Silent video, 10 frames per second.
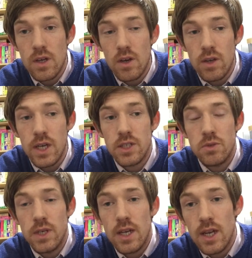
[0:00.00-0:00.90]
I'll catch
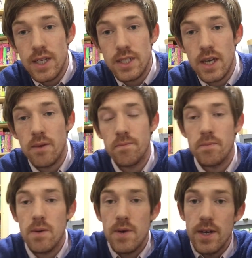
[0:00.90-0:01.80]
you again later.
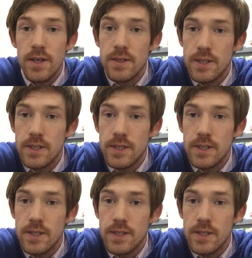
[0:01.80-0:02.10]
Bye bye.